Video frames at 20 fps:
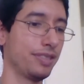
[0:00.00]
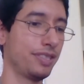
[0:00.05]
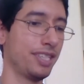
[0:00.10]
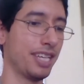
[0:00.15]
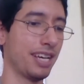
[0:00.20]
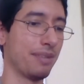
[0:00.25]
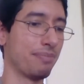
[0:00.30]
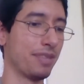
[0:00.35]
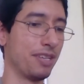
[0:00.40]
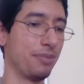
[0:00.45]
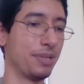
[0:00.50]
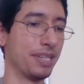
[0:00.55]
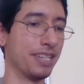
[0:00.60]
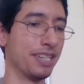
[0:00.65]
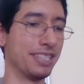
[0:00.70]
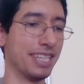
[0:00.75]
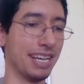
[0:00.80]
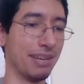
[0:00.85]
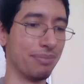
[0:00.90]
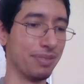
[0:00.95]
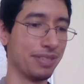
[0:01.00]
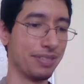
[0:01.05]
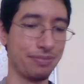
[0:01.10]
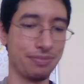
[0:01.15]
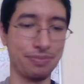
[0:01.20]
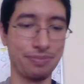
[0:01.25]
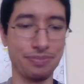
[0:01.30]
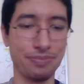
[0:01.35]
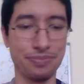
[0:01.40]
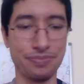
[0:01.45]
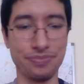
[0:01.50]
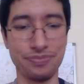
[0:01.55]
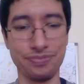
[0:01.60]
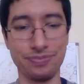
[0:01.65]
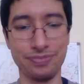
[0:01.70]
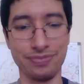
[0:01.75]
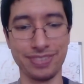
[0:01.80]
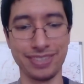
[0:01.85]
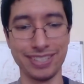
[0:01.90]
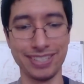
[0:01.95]
Okay, it'll be good times.
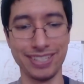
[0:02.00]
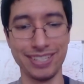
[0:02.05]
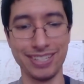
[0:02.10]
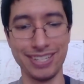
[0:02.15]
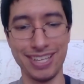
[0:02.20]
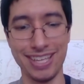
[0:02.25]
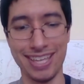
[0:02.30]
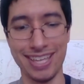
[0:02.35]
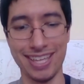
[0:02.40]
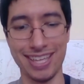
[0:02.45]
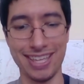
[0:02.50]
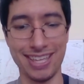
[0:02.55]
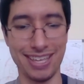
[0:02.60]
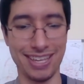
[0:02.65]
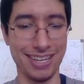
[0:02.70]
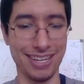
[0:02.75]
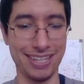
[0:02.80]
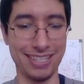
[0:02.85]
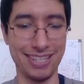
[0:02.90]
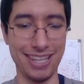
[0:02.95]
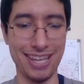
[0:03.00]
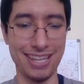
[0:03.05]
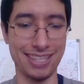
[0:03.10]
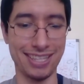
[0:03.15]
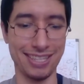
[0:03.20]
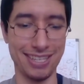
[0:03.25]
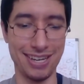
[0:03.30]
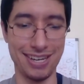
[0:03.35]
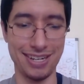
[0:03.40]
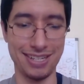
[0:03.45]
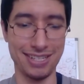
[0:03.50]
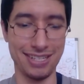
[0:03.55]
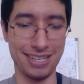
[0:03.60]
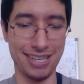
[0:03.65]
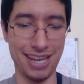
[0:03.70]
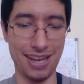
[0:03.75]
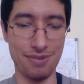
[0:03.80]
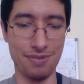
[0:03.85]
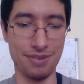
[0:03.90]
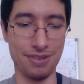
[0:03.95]
Because that,
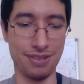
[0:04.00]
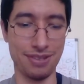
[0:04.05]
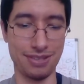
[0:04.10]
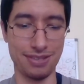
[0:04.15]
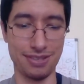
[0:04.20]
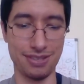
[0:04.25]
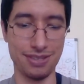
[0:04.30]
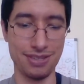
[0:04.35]
honestly, I would.